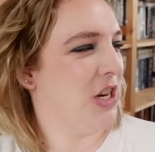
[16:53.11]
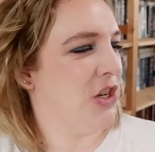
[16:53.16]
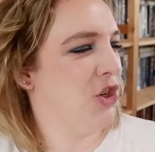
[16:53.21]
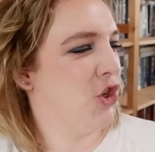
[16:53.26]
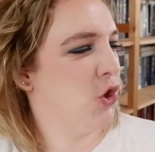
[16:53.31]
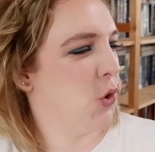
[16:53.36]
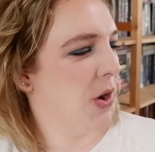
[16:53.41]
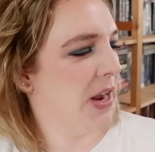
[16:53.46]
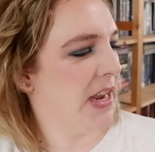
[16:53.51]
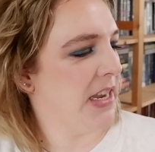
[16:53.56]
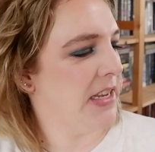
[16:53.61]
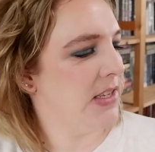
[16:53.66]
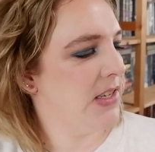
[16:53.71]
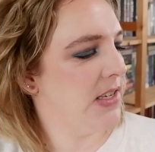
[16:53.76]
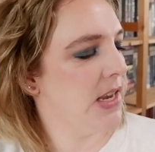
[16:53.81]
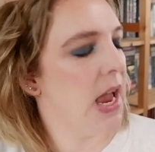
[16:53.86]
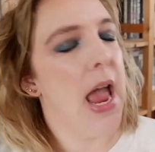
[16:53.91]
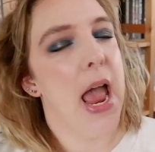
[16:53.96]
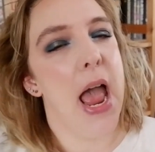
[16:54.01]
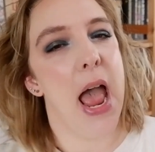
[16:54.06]

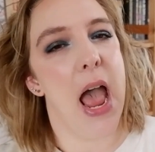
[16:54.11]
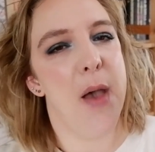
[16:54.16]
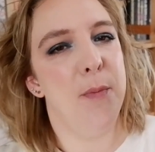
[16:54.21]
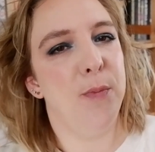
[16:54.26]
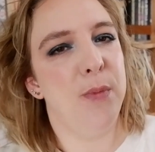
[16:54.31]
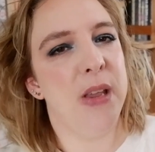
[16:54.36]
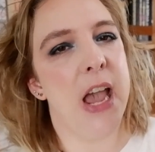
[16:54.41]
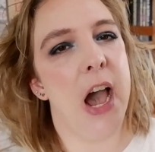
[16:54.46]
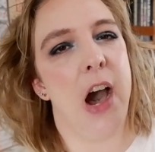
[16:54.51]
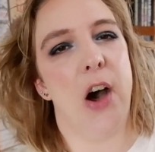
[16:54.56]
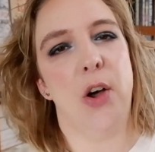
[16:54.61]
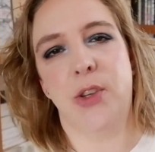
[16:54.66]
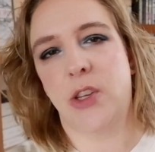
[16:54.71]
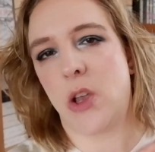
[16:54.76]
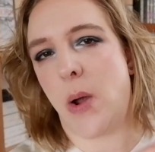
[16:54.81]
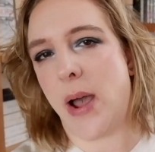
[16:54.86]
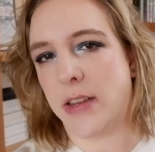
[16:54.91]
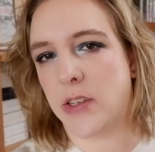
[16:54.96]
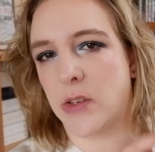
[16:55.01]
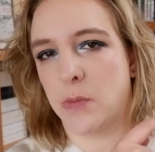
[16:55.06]
joins. And Mia
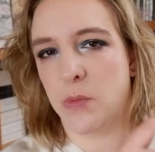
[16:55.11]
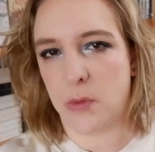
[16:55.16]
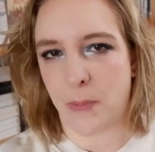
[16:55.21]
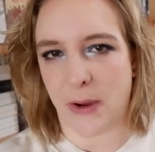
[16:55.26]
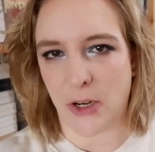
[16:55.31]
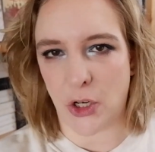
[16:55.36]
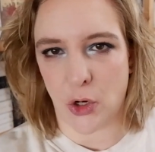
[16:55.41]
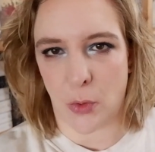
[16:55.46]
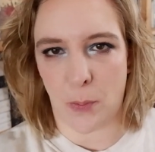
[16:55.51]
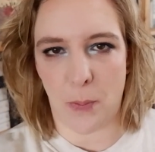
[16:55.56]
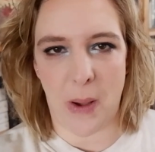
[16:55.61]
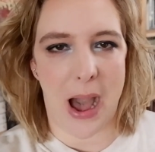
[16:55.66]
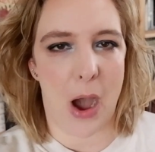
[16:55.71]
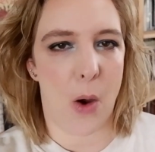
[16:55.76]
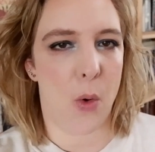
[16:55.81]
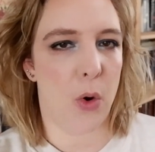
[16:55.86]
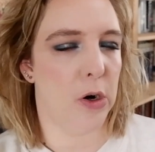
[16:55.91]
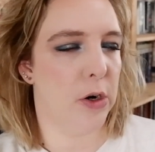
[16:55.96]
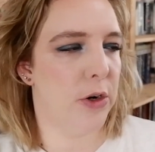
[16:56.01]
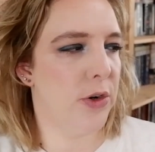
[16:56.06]
also has some special
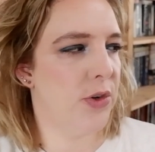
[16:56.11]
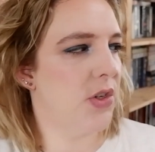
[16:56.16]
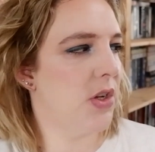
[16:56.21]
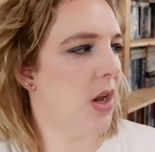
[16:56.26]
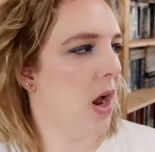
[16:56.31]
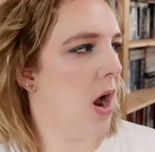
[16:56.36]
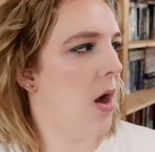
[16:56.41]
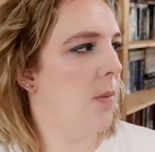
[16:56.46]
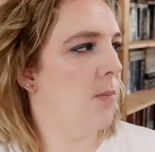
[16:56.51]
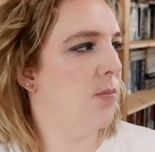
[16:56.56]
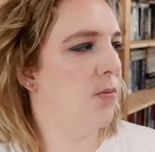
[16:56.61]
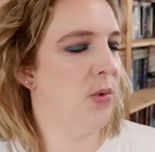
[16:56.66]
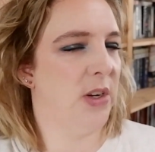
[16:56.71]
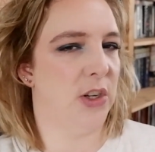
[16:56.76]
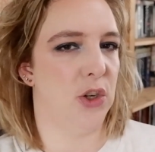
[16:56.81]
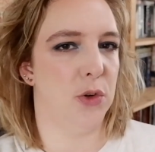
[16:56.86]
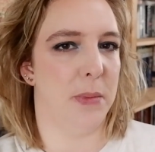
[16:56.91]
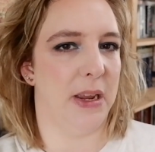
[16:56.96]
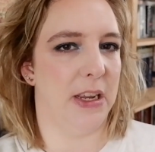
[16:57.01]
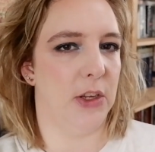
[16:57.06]
powers,
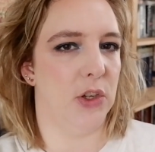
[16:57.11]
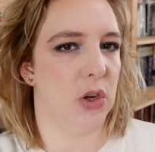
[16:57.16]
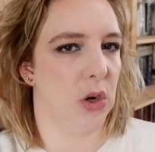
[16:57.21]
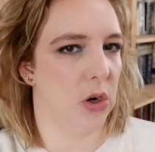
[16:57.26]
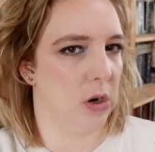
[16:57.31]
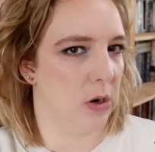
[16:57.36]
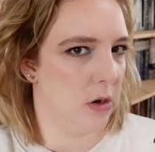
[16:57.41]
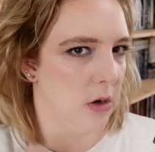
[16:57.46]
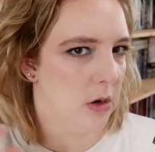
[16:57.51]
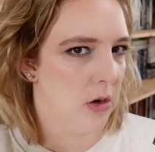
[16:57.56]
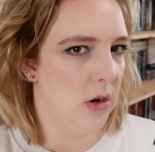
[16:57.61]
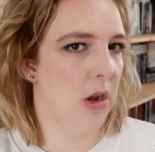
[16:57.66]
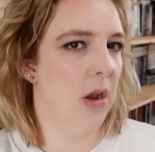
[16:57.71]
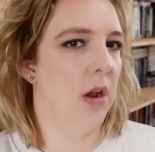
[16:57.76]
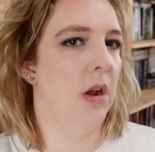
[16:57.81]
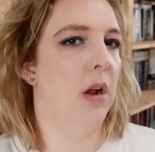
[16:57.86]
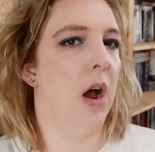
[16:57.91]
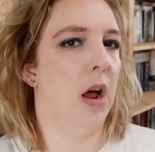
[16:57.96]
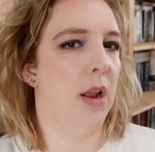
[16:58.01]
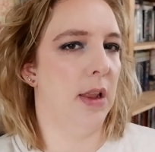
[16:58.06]
which makes her
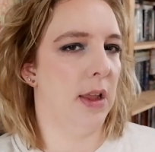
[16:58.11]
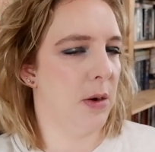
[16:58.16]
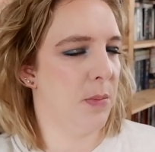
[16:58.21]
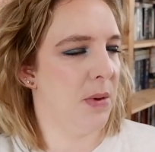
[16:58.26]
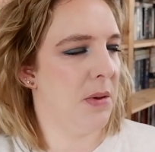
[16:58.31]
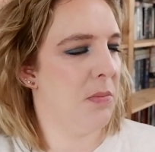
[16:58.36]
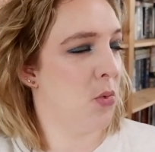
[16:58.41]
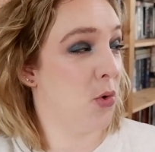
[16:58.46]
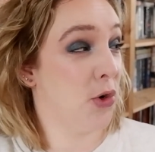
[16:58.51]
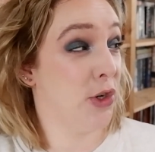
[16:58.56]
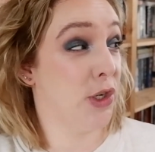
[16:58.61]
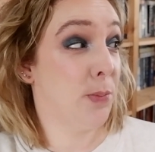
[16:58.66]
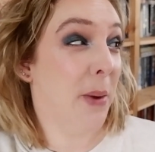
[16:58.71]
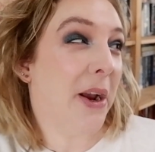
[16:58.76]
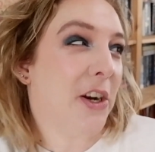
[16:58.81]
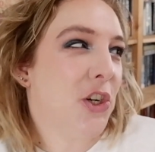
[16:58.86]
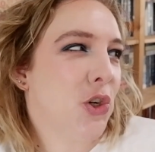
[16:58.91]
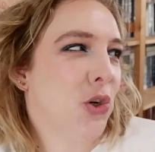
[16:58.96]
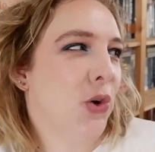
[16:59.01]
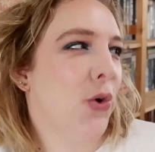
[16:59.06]
a little bit more
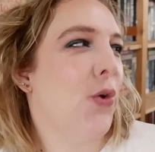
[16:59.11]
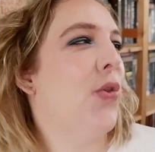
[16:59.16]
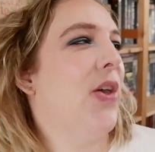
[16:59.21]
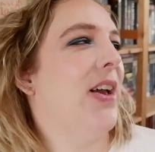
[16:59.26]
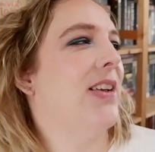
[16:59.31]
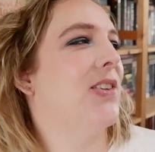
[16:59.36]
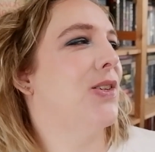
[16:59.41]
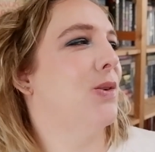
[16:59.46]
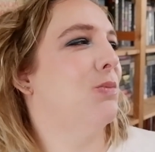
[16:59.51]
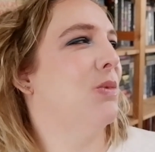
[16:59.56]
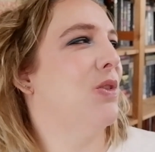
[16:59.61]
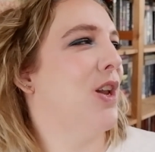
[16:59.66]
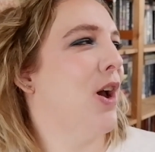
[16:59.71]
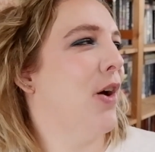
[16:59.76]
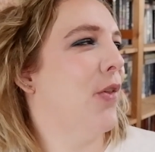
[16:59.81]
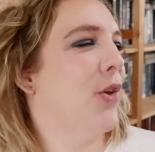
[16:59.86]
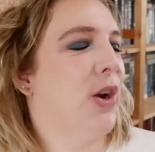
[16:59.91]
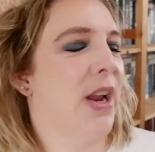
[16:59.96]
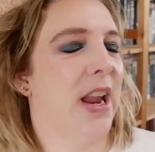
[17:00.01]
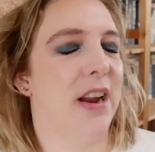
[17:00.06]
special than some of the
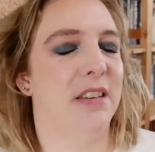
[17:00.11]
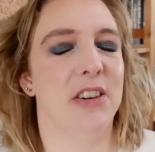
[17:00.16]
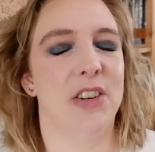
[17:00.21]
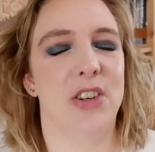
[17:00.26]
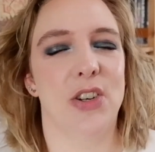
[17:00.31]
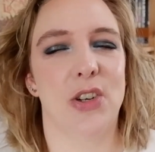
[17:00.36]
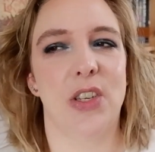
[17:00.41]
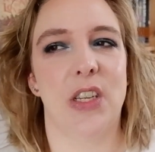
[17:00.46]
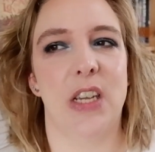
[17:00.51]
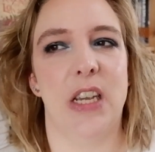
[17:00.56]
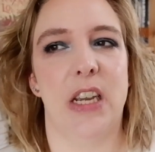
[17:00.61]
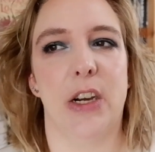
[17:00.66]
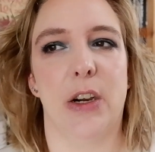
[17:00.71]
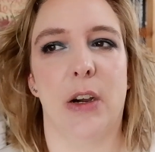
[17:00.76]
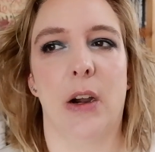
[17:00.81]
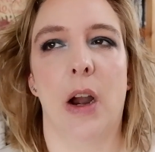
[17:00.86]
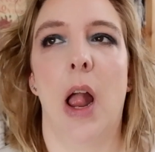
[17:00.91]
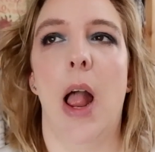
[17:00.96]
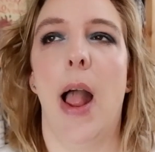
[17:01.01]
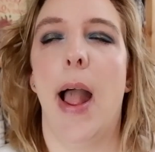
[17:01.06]
other characters
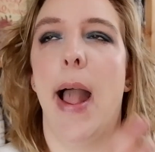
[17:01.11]
here.